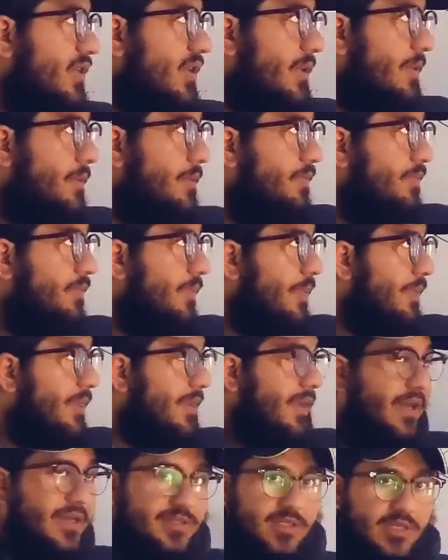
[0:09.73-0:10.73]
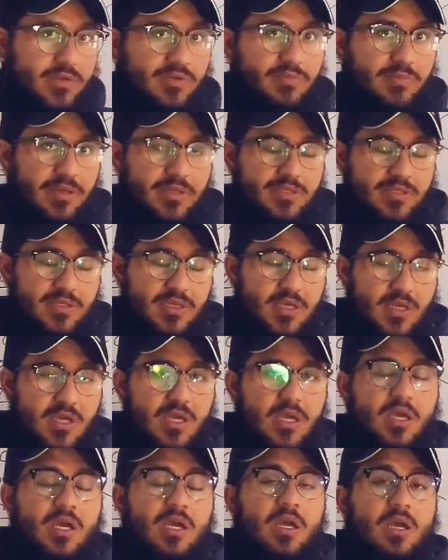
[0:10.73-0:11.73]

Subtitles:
of the antiarrhythmics.